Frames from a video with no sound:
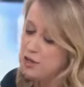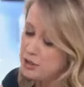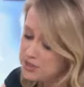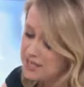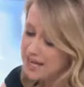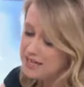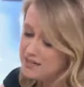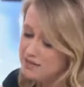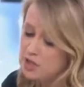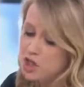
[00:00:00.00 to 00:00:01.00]
you
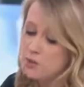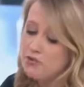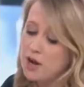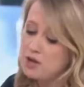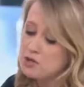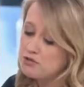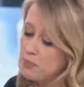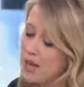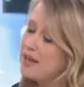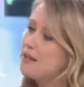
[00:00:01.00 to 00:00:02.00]
said that you would vote to
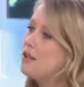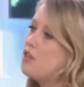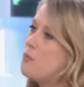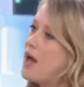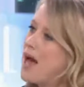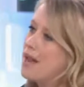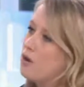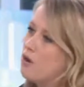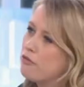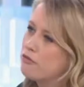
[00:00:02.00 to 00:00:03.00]
repeal the ban
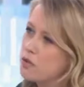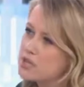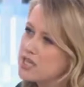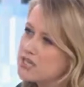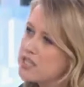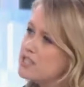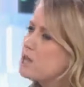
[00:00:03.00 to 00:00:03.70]
on fox hunting.